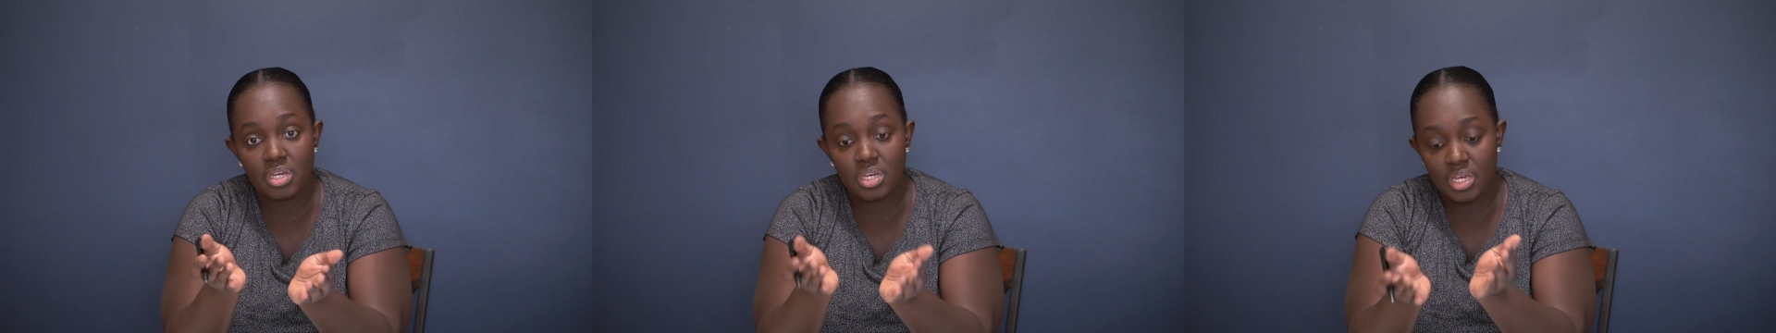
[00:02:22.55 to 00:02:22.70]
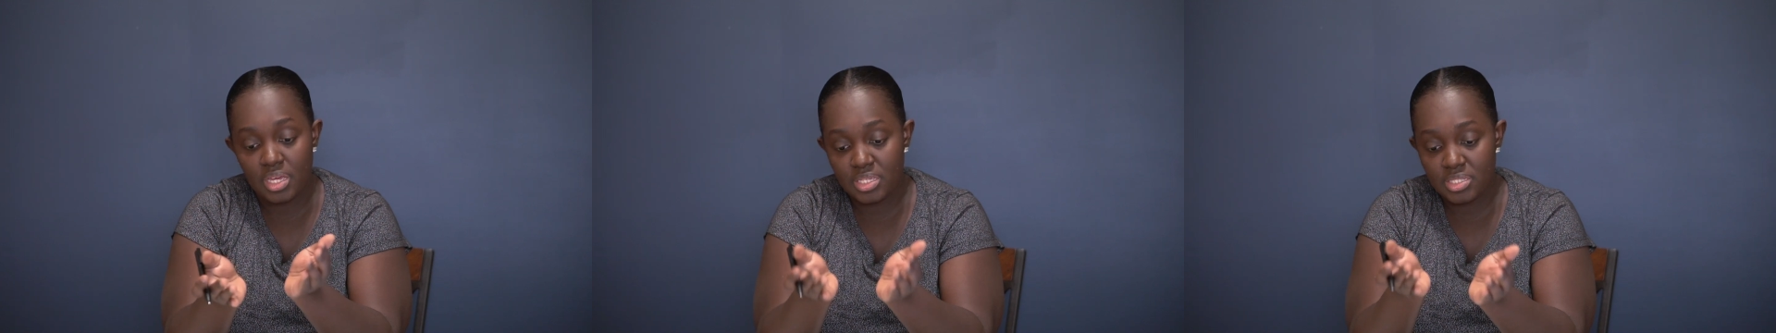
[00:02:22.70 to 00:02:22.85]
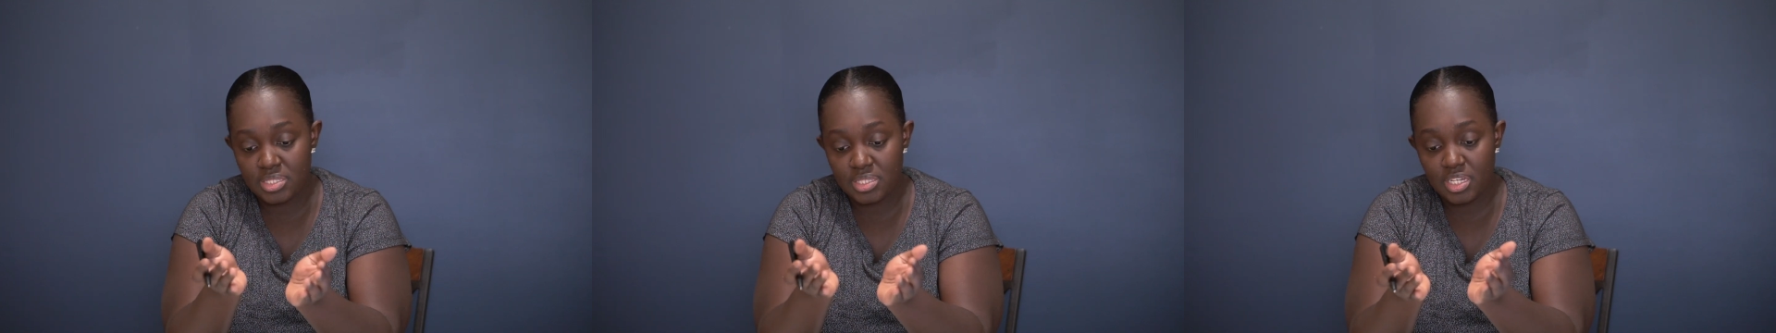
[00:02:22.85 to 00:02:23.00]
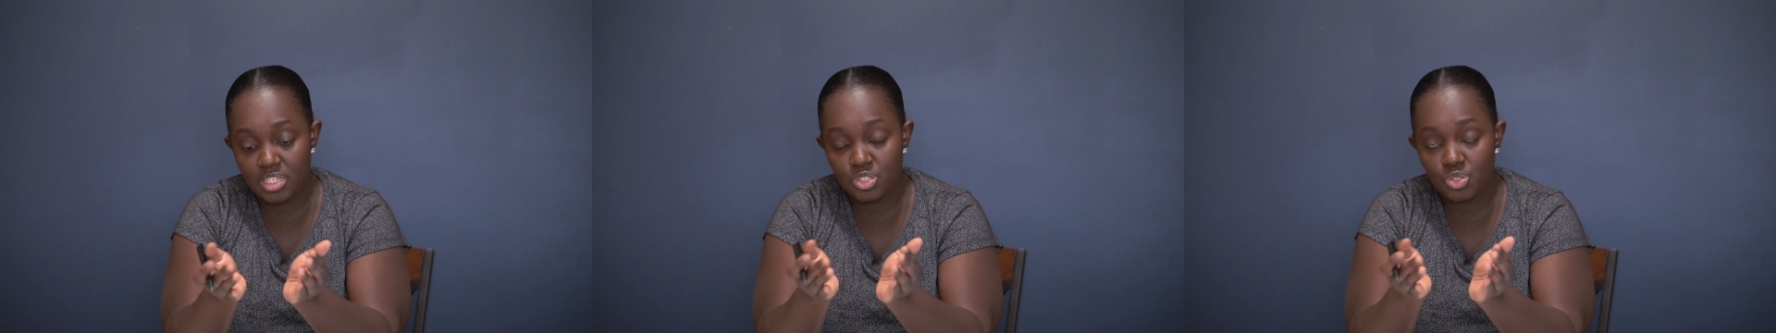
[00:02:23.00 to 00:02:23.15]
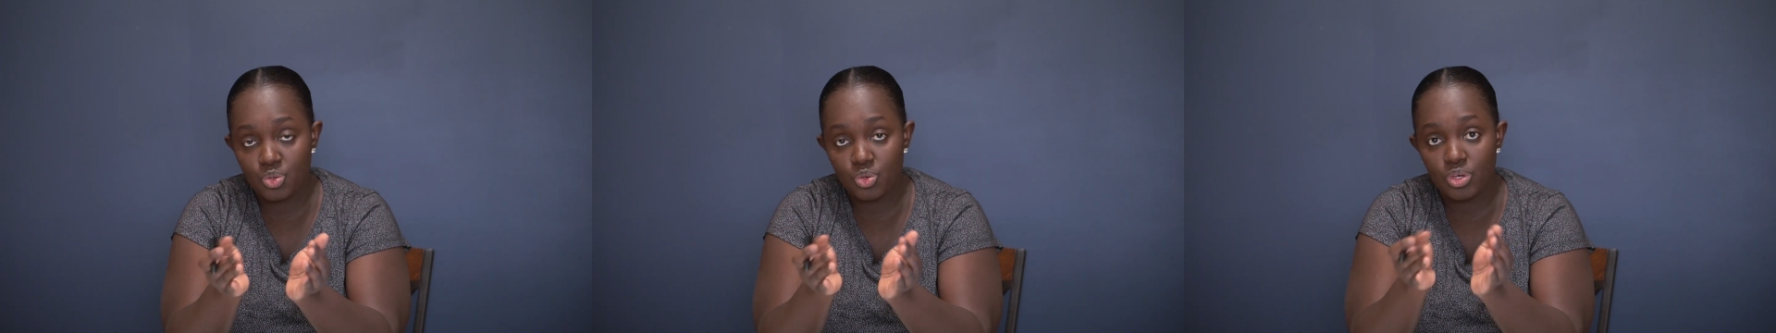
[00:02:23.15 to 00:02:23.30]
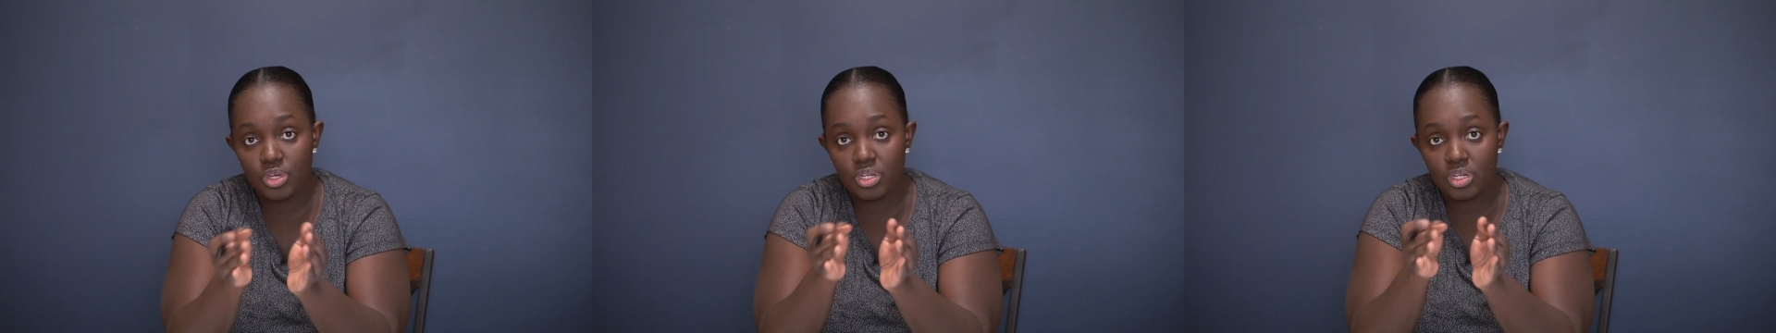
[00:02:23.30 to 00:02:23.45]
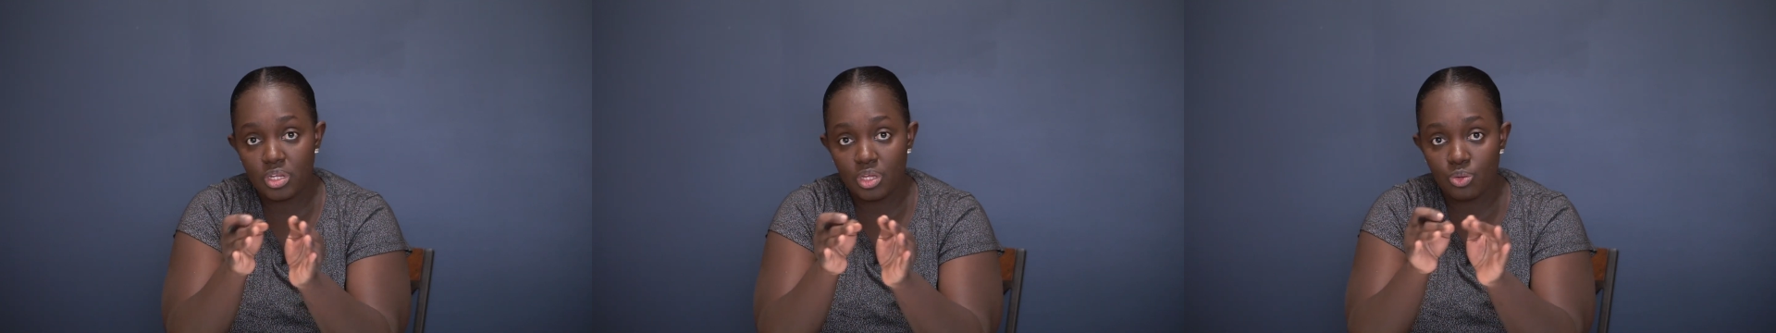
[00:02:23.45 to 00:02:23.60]
it starts
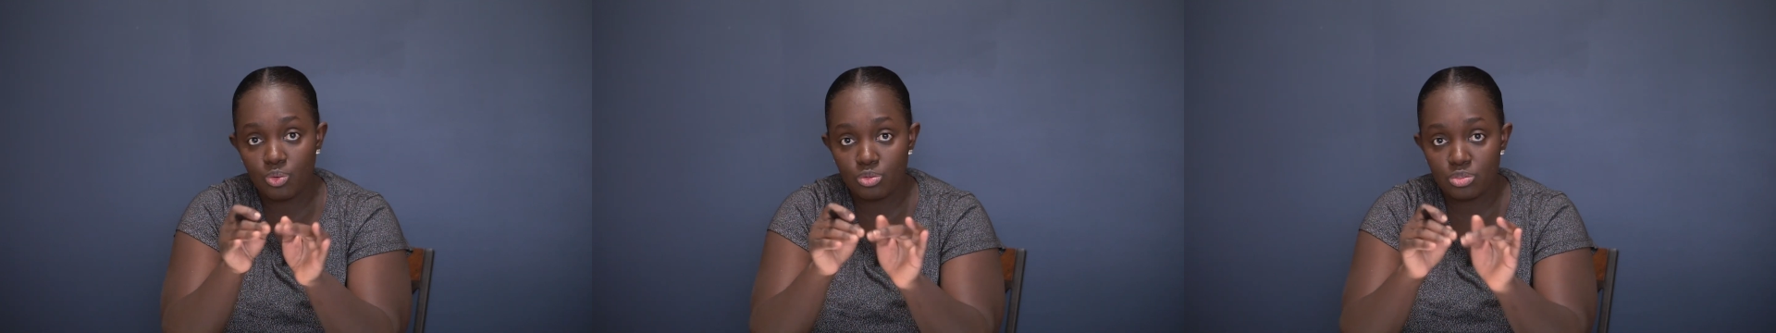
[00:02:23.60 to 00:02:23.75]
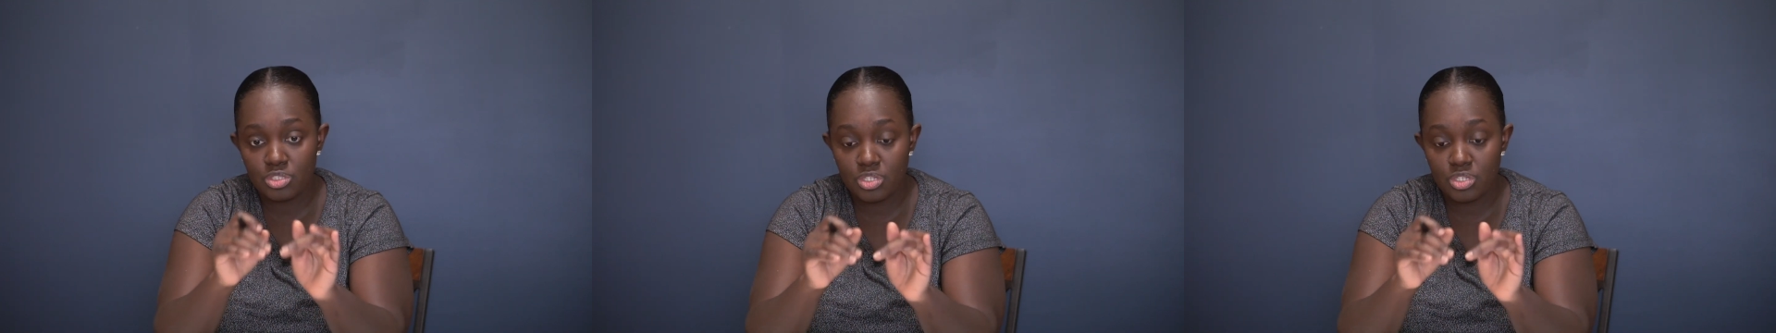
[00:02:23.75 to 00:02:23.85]
cooking, it will